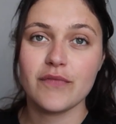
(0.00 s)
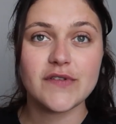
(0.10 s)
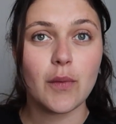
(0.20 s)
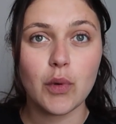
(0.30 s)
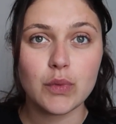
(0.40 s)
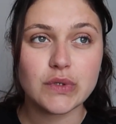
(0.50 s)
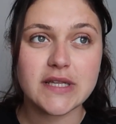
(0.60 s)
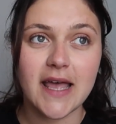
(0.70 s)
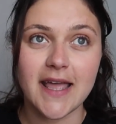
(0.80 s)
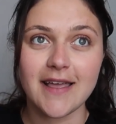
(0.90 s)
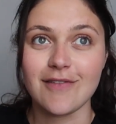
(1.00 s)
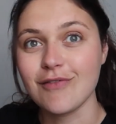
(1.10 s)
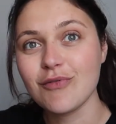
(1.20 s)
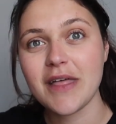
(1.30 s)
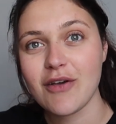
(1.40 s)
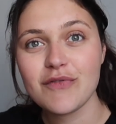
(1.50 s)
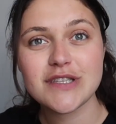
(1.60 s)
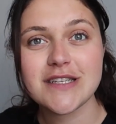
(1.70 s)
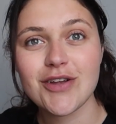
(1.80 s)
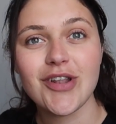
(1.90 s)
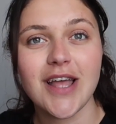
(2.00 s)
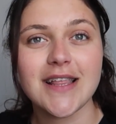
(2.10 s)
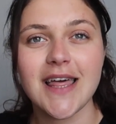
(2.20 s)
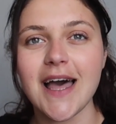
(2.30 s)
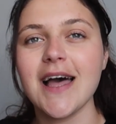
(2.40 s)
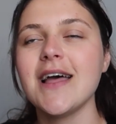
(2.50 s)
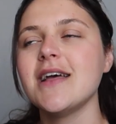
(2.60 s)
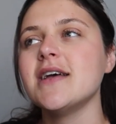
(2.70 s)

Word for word: Someone will say, Oh, they obviously don't like that.